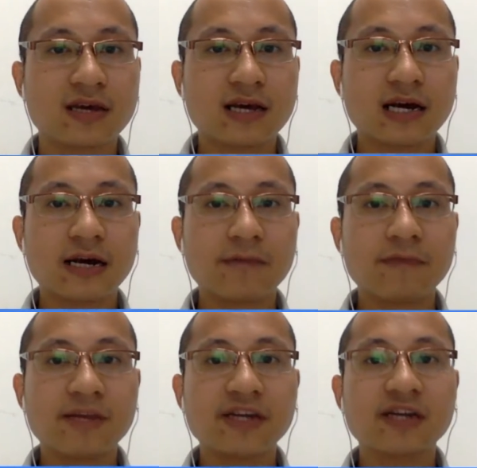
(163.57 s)
A
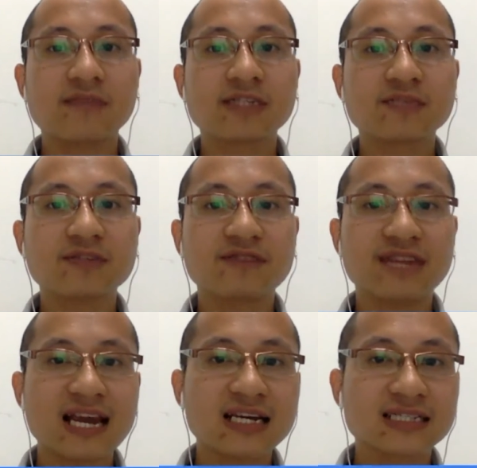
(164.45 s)
player must be
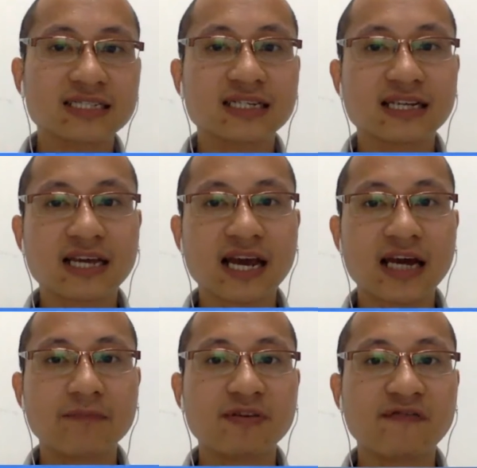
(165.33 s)
relaxed
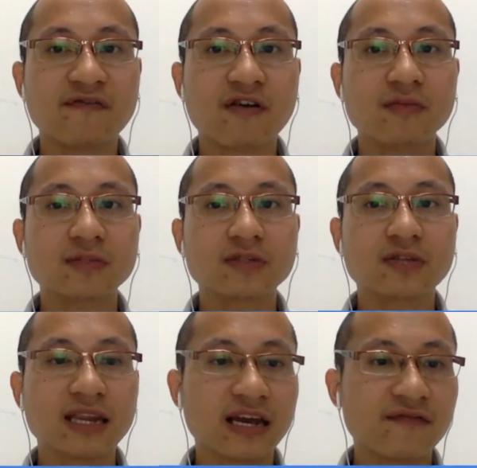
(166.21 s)
and perform to the
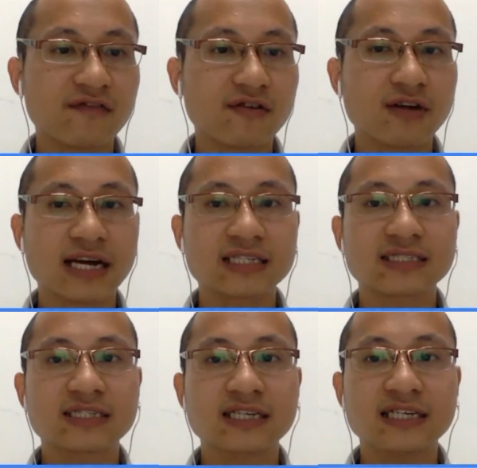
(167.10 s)
level
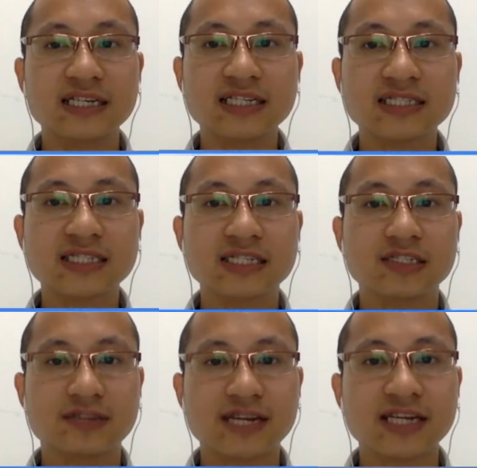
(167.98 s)
as he is in
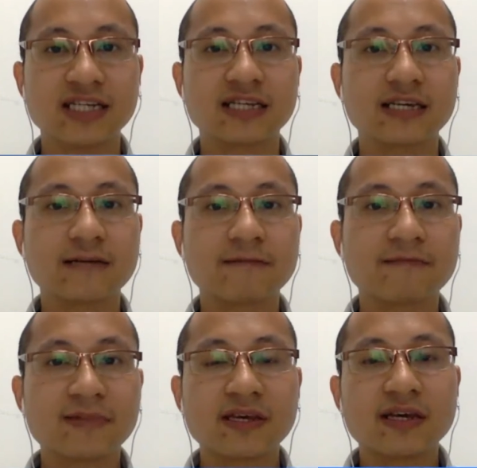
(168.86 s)
training.
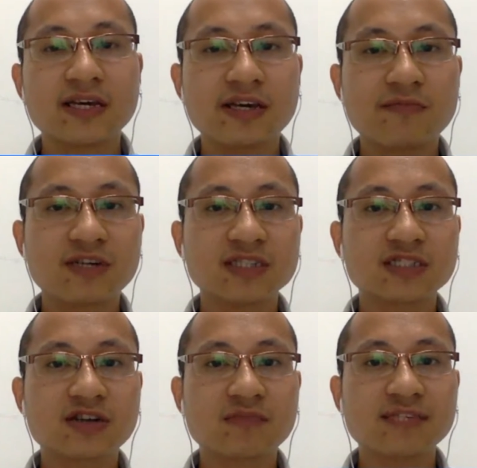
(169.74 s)
He must
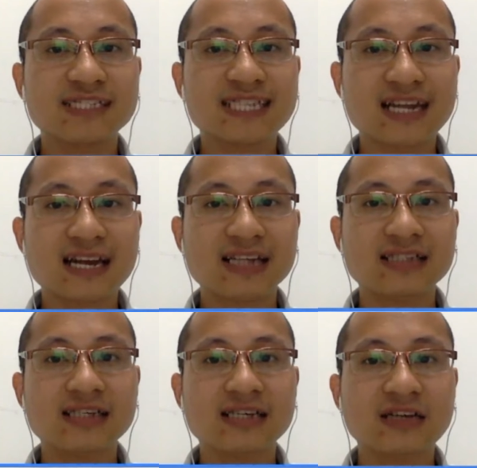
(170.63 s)
not be scared
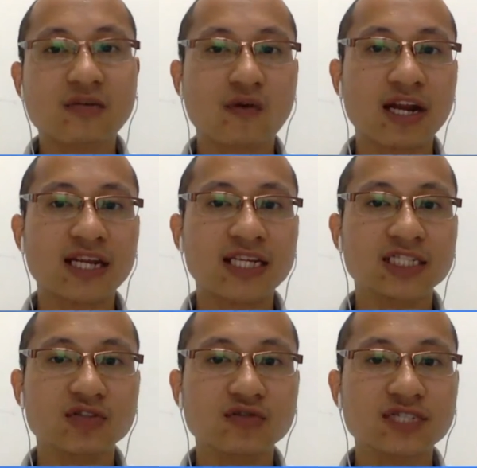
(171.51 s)
when
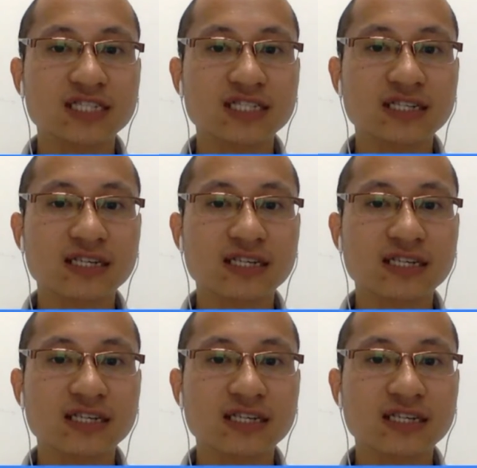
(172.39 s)
he's losing.